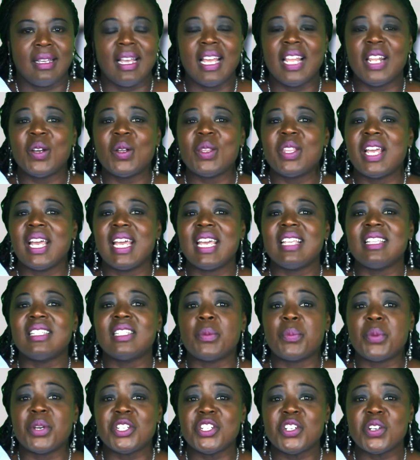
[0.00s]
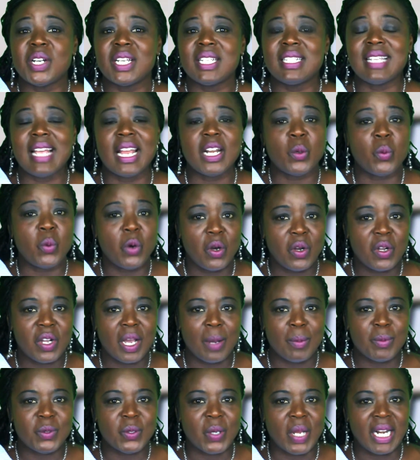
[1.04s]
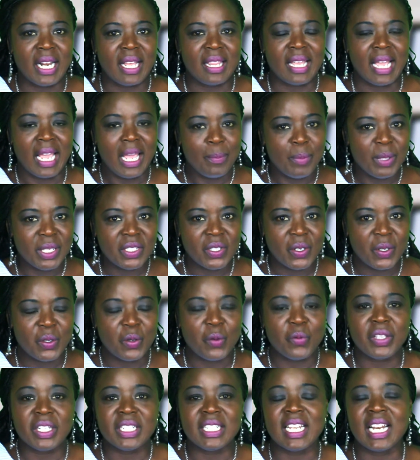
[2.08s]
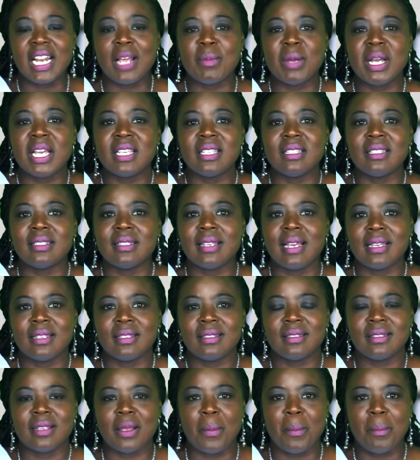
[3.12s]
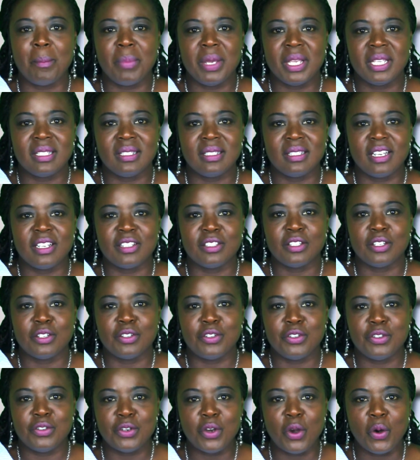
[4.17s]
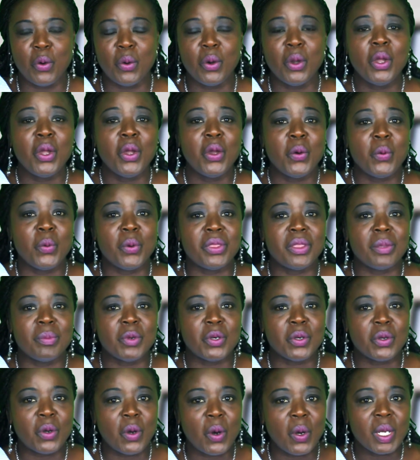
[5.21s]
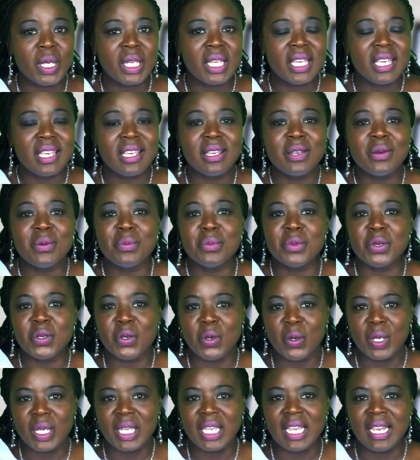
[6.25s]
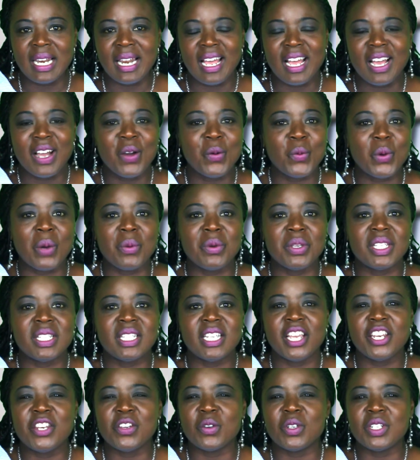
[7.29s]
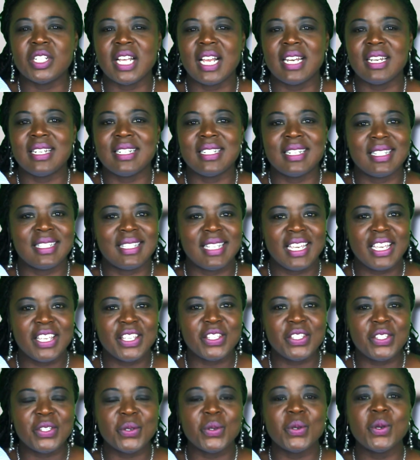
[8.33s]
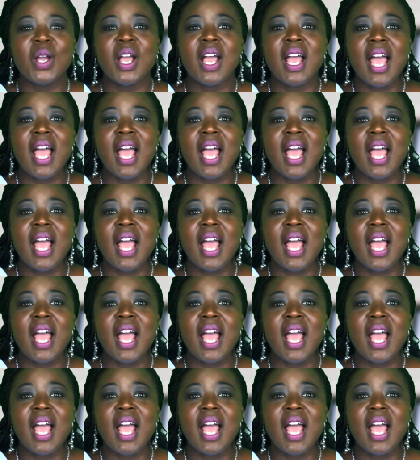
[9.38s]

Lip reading: Hello there, entrepreneurs, and welcome to another episode of the Ndalama Insights Business Show with Mukonkela, where we turn your challenges into